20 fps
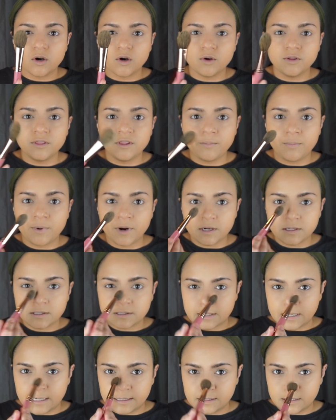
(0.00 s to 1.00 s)
on the
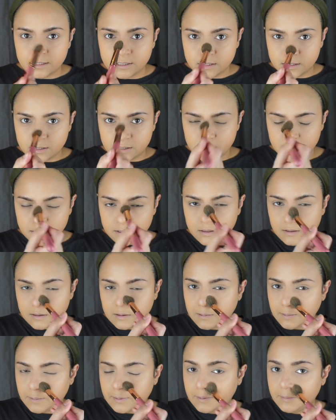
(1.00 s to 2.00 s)
brush and just
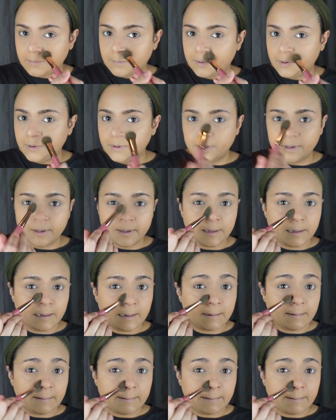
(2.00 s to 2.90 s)
putting